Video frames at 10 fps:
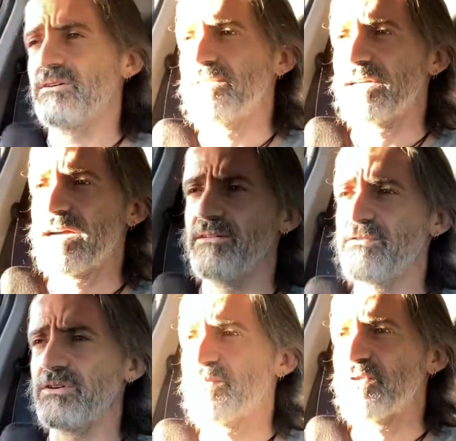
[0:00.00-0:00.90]
The cover
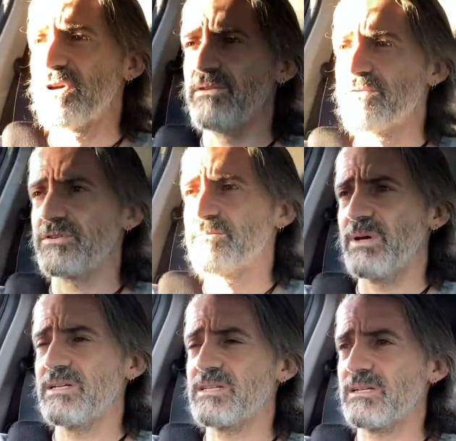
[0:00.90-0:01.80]
I'd put over it had
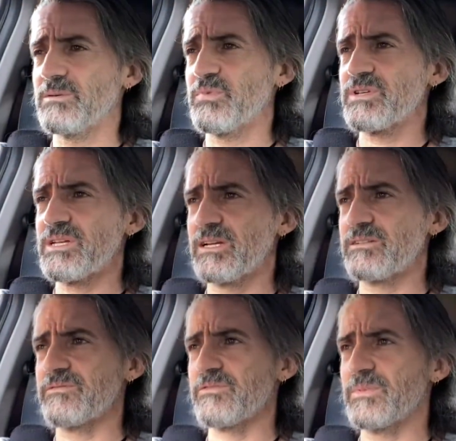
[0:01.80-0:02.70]
basically
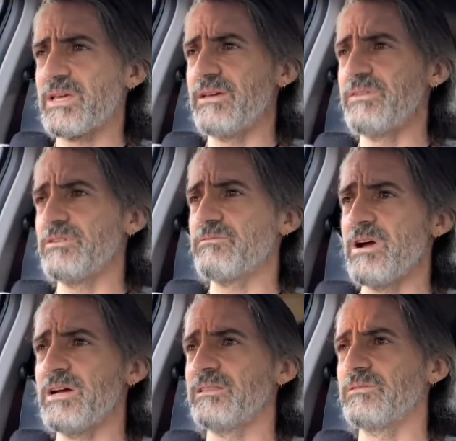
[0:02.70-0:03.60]
protected from the heavier
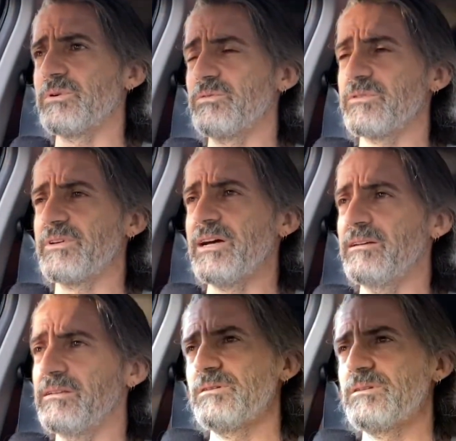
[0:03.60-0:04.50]
rain that we would have had,
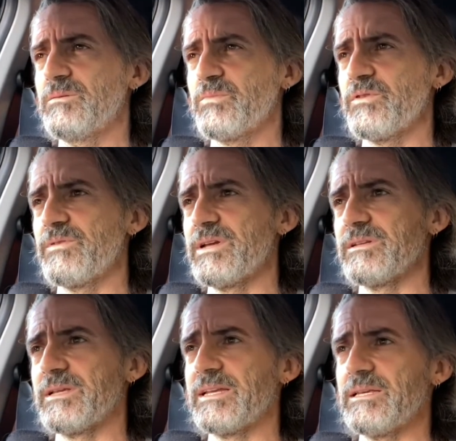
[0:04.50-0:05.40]

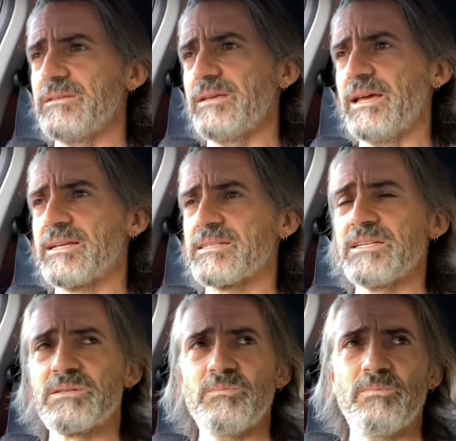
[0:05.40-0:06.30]
prevented any
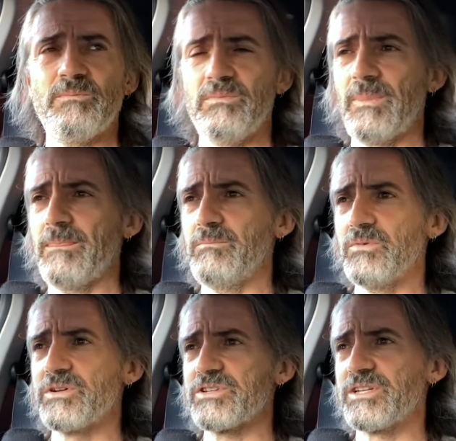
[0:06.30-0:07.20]
excess
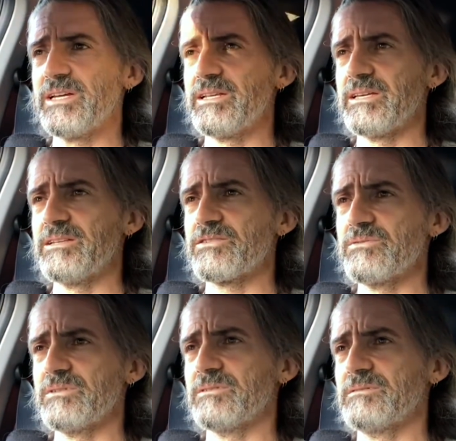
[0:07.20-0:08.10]
moisture getting
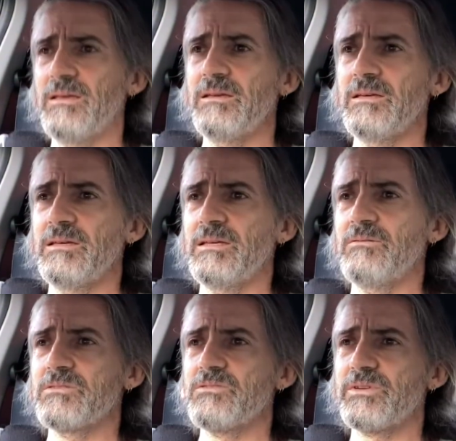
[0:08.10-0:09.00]
into it. It
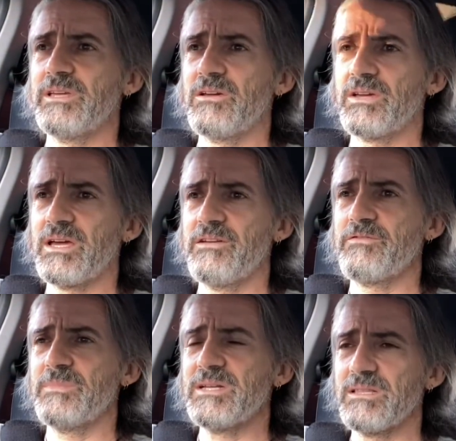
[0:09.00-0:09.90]
was looking okay
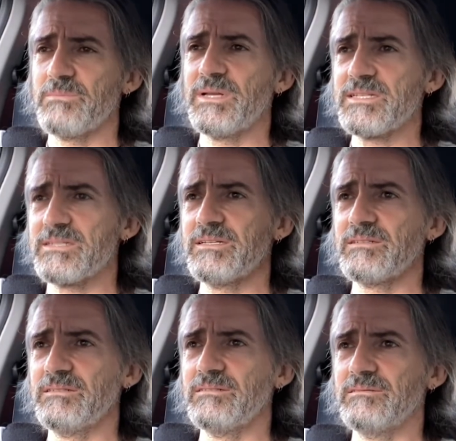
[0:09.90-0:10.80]
from under the plastic,
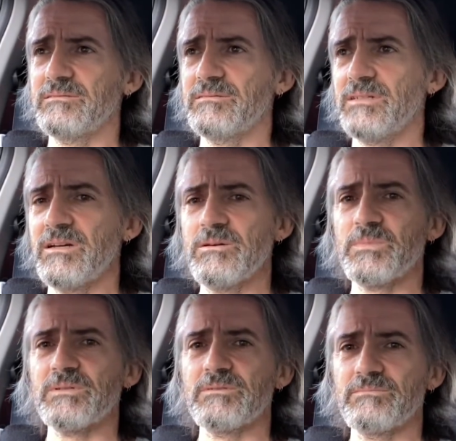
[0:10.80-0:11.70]
and I hope
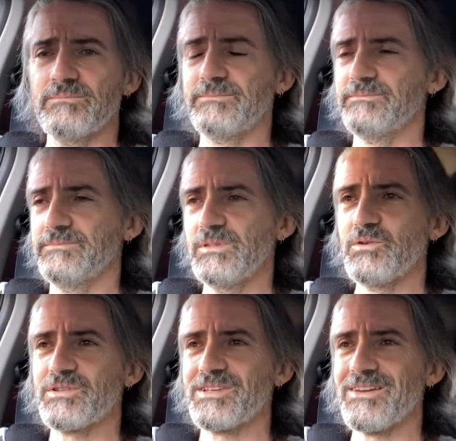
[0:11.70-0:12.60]
it
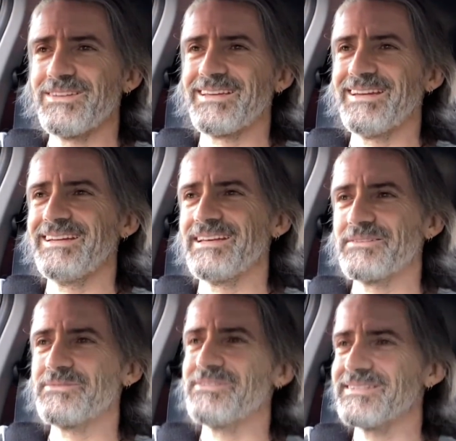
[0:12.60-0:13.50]
looks okay
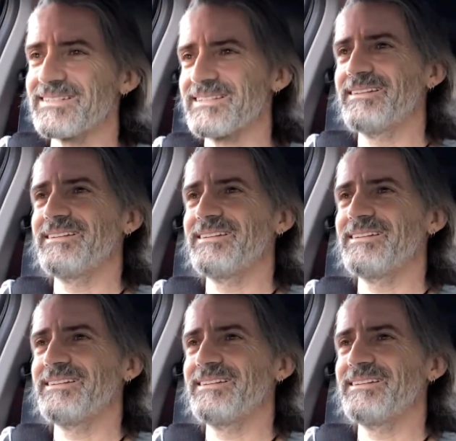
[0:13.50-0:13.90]
otherwise.